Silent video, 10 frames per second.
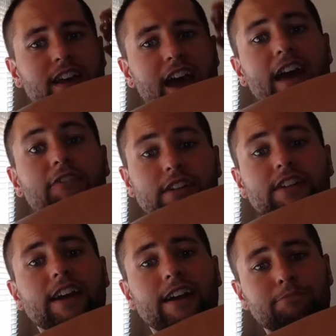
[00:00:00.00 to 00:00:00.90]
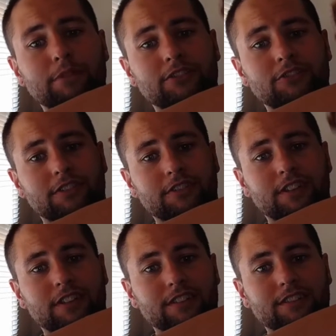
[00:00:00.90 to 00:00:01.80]
every day I've been doing
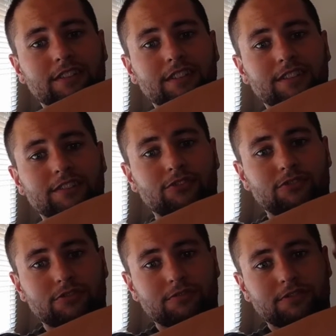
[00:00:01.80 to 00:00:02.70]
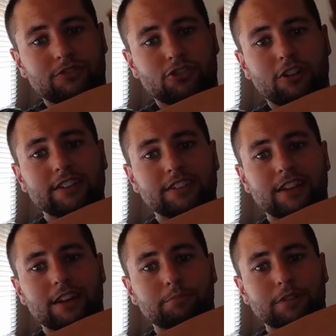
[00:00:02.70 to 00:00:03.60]
the
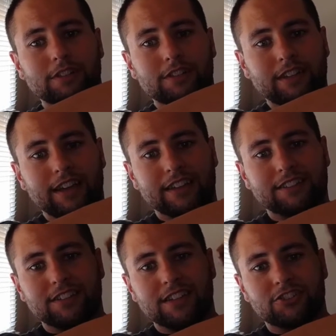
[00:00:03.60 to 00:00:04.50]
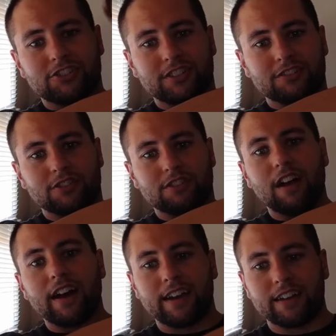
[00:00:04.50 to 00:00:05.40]
tricep extensions
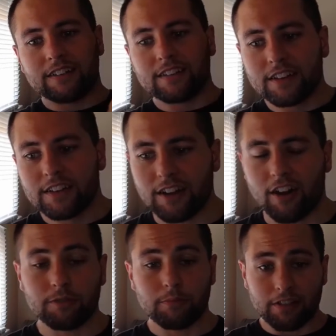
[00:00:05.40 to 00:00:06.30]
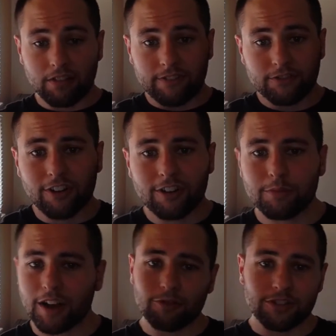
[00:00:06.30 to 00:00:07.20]
lying on my left arm,
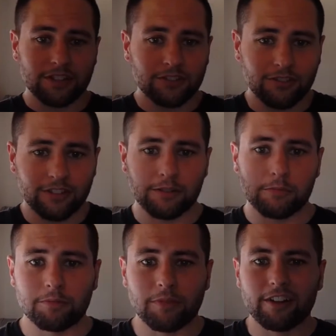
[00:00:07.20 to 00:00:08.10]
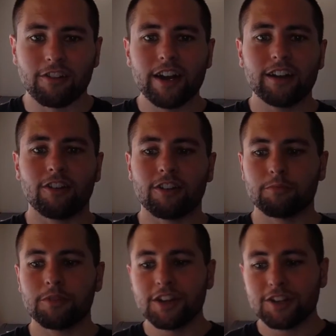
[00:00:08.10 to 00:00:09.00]
but I wasn't doing them on my right
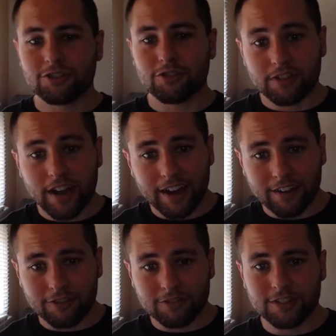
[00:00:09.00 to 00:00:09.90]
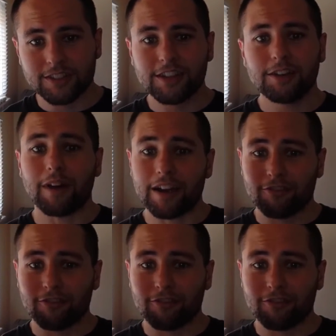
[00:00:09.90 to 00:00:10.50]
arm. So now my